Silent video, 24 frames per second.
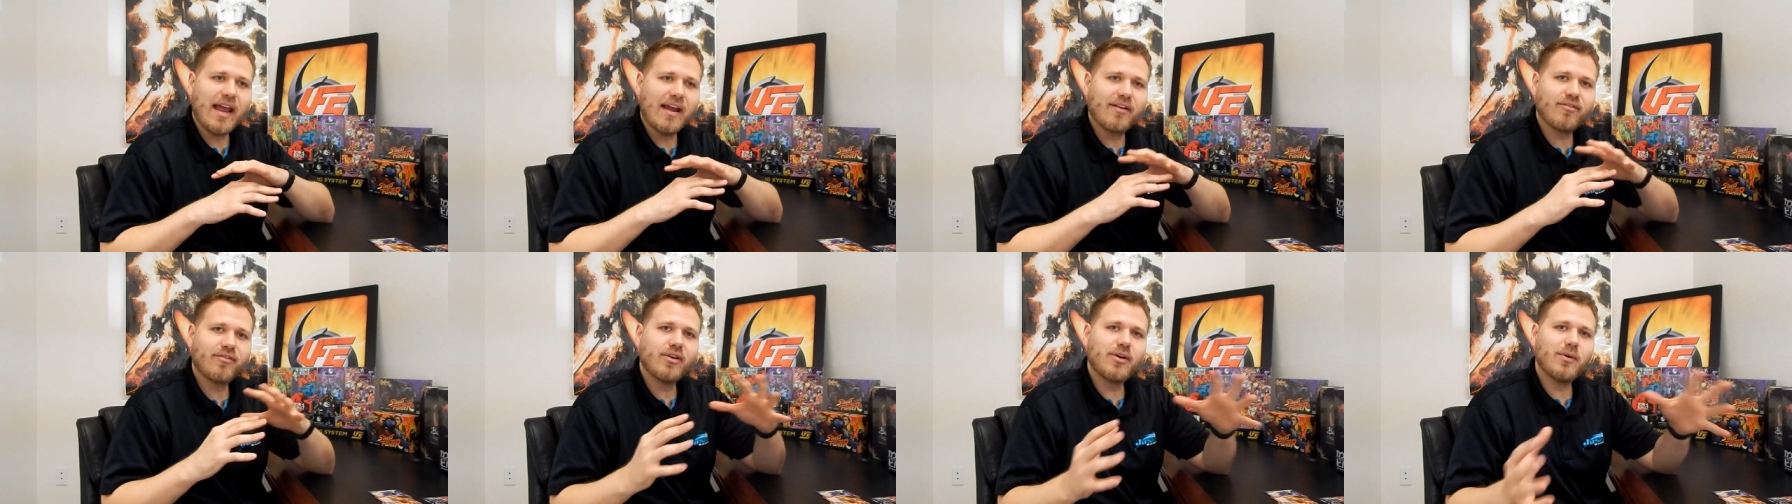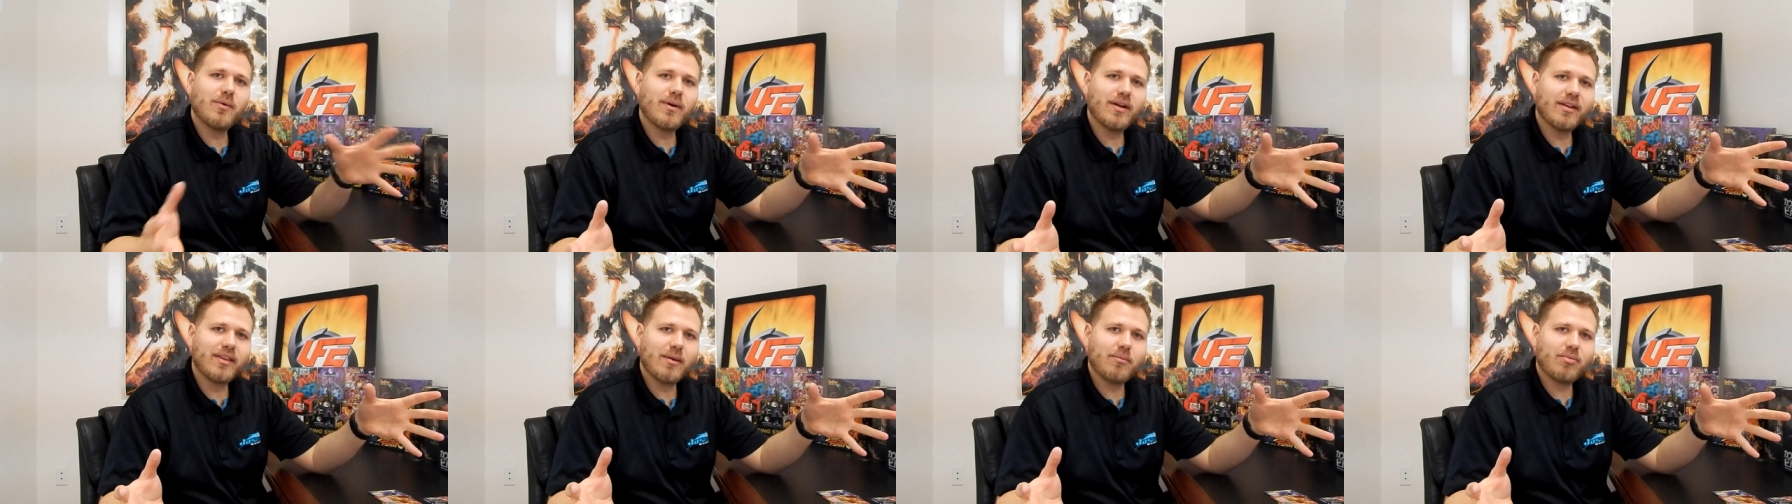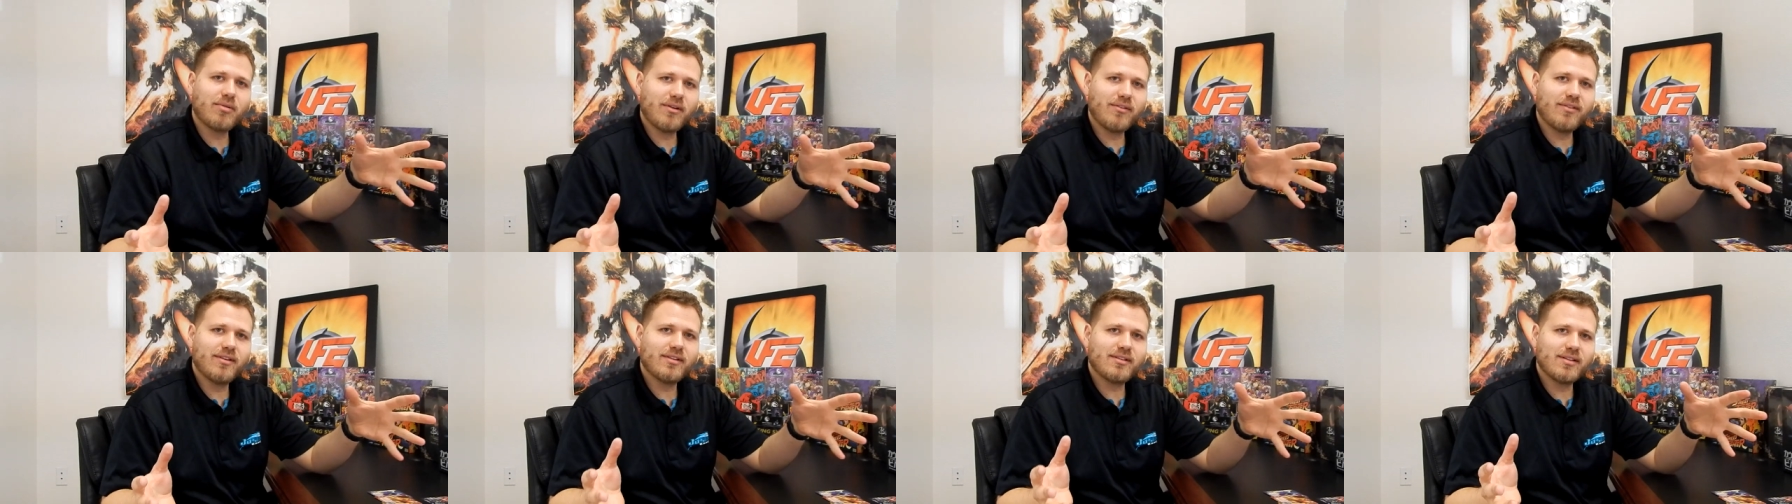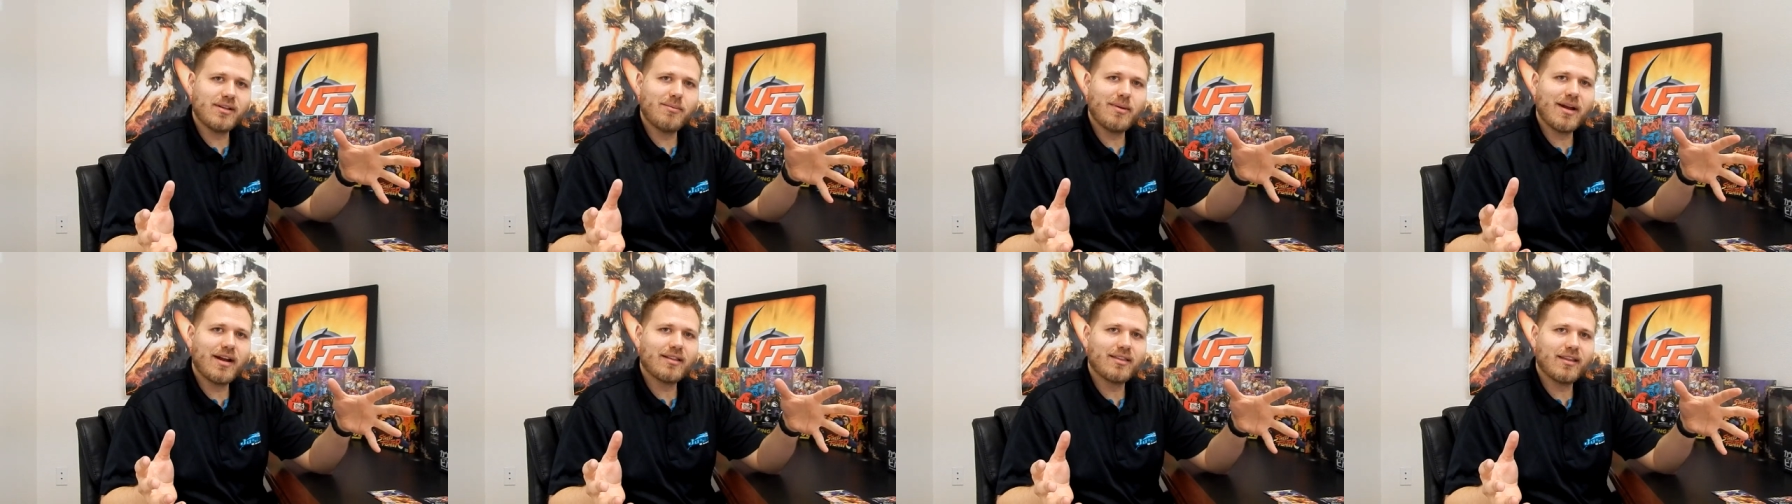everyone that
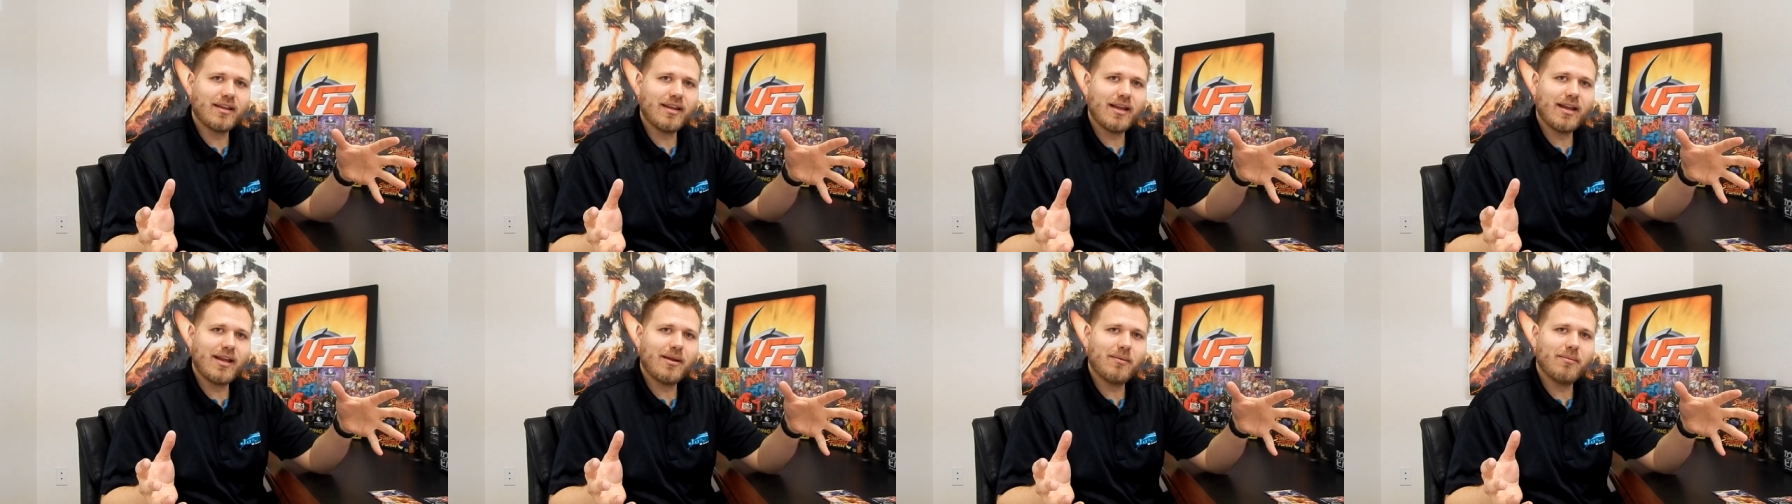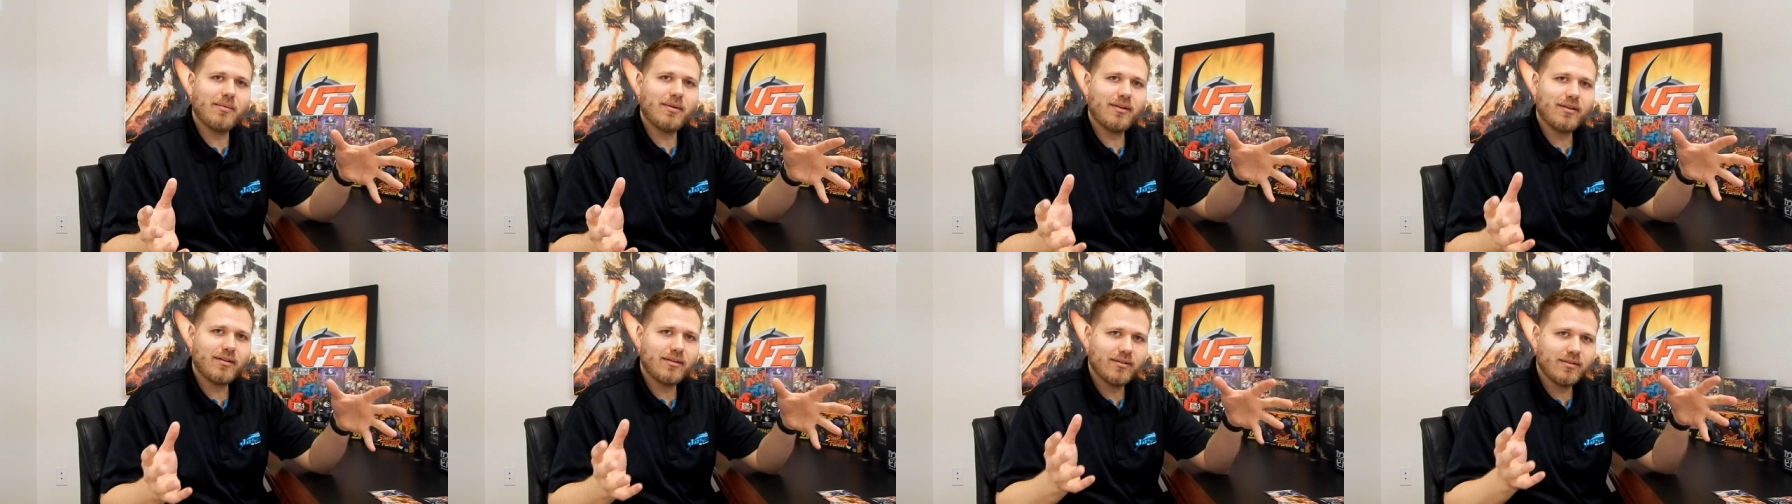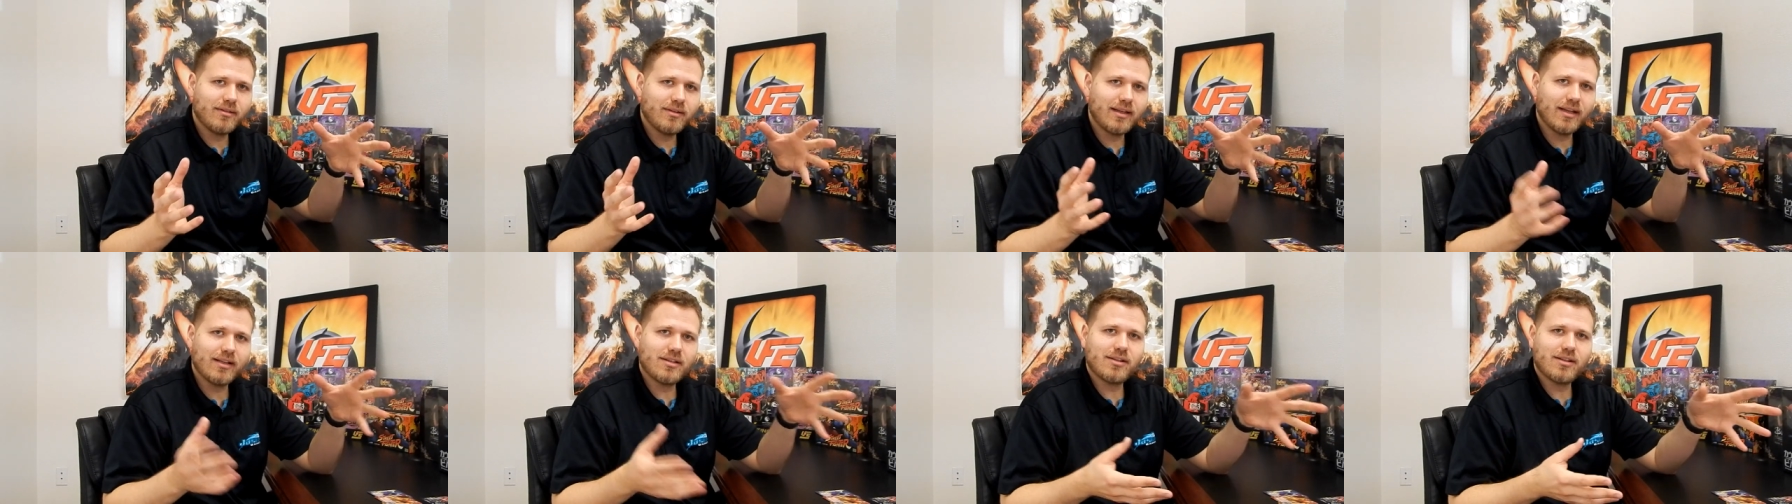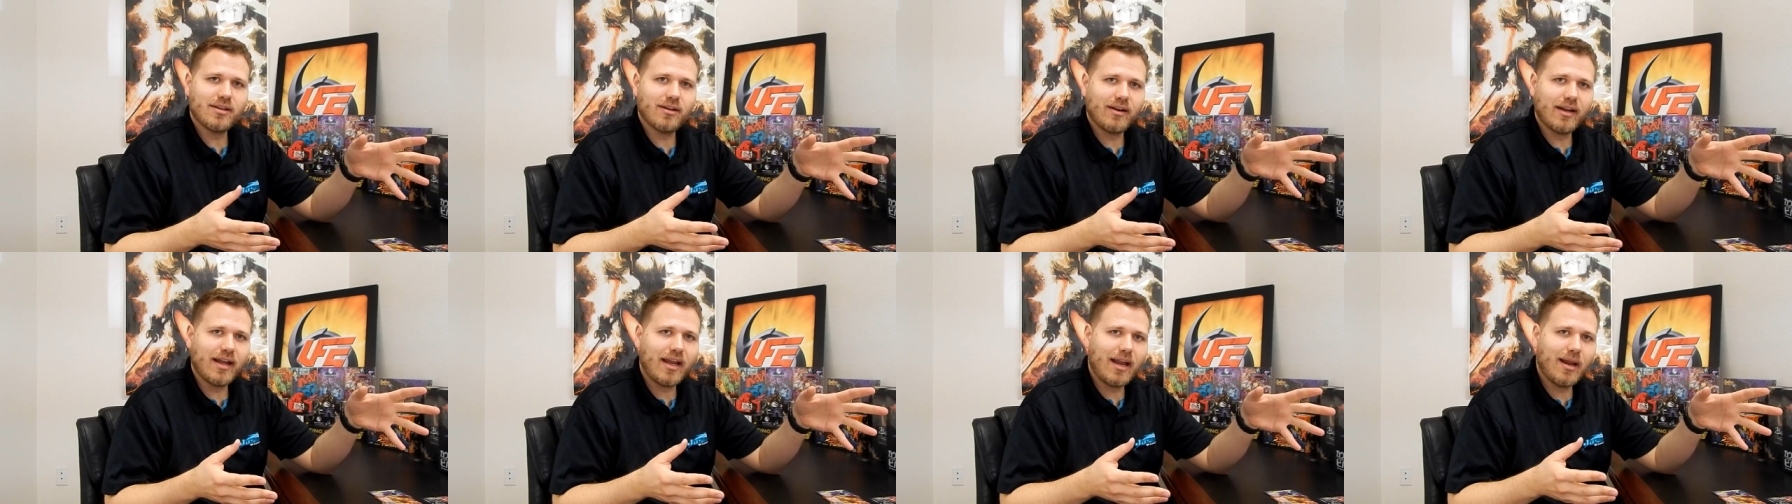previously backed the game gets
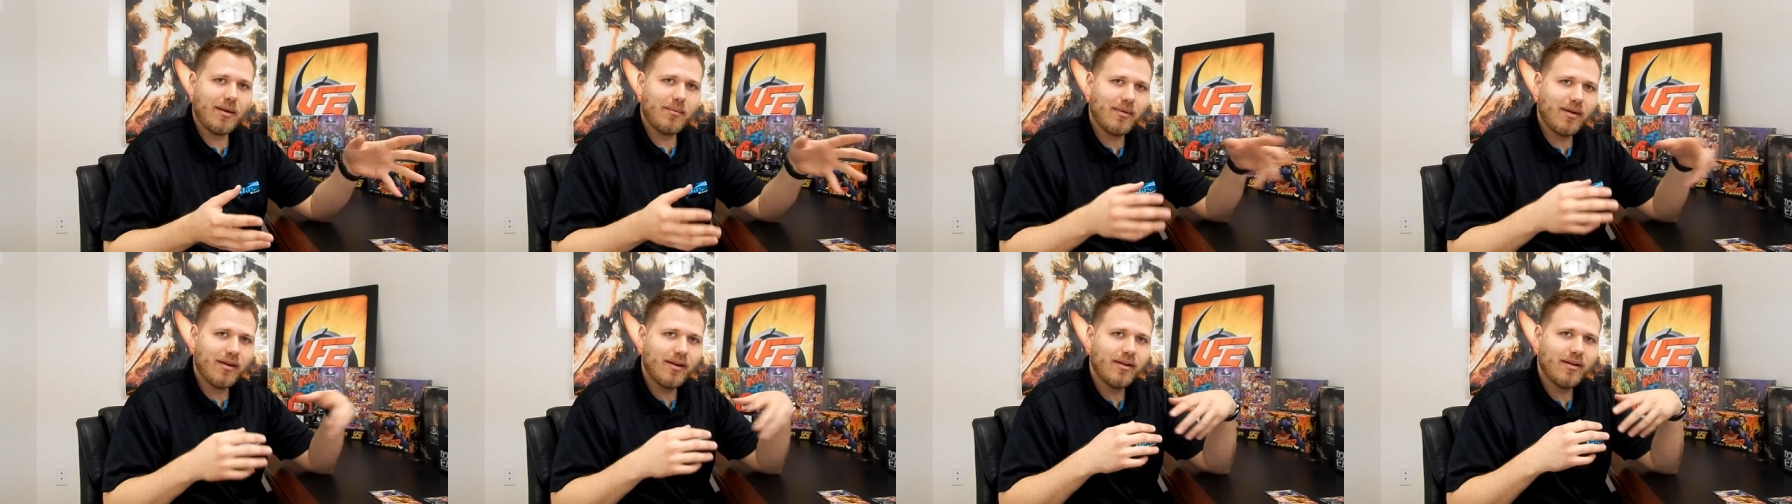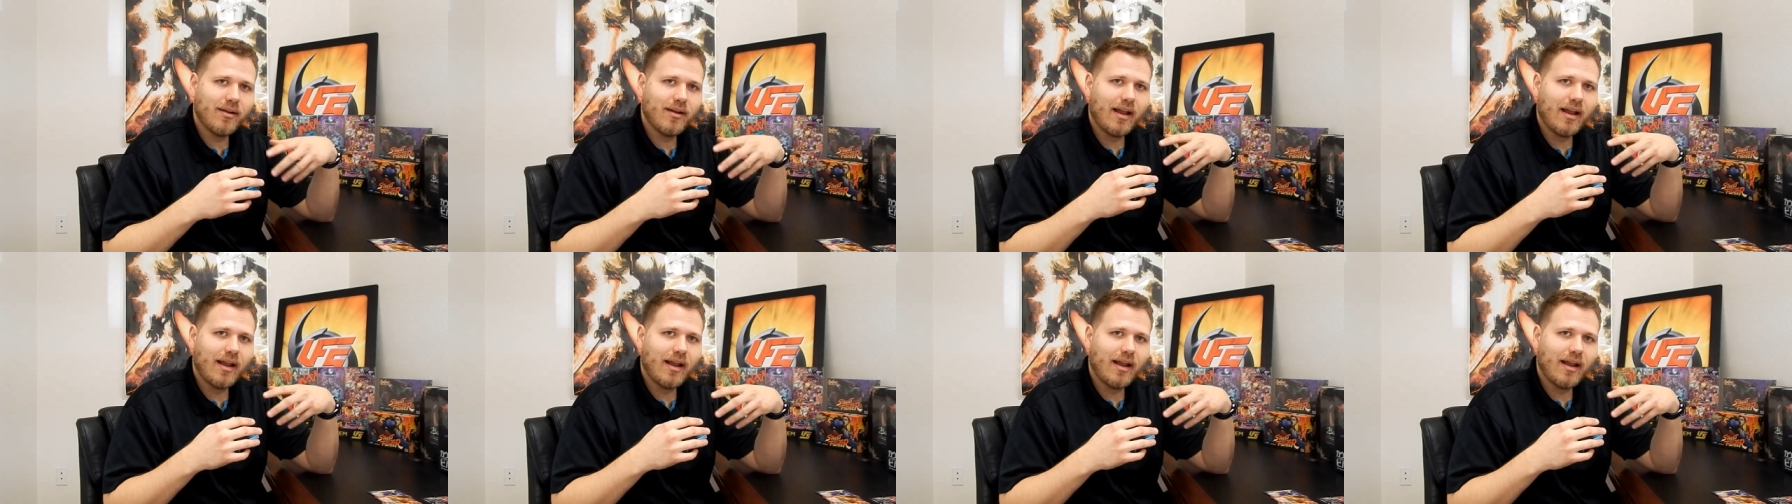their game,